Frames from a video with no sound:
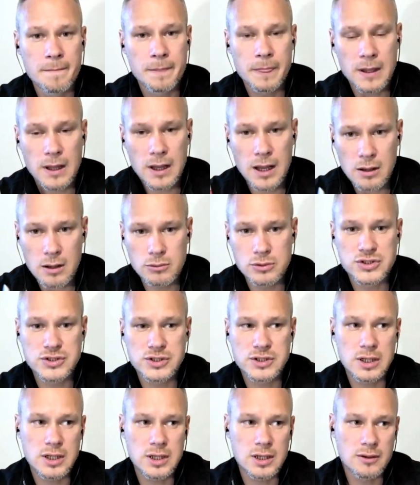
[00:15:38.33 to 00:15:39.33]
I would
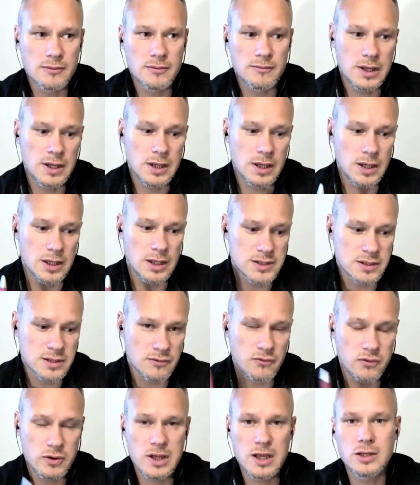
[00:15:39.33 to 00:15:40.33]
stick with
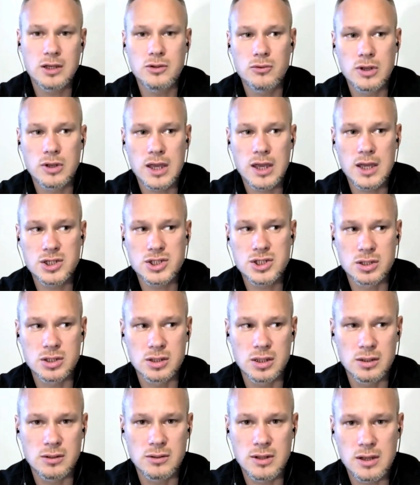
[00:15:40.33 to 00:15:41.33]
free education
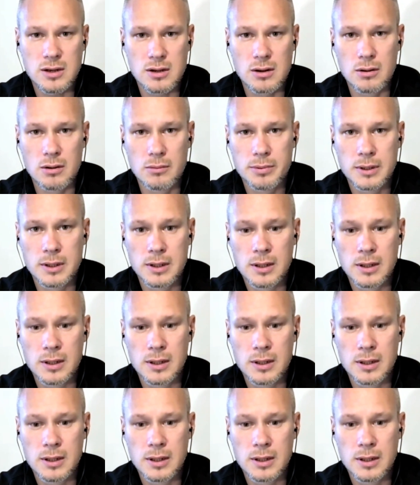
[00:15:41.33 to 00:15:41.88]
in Europe.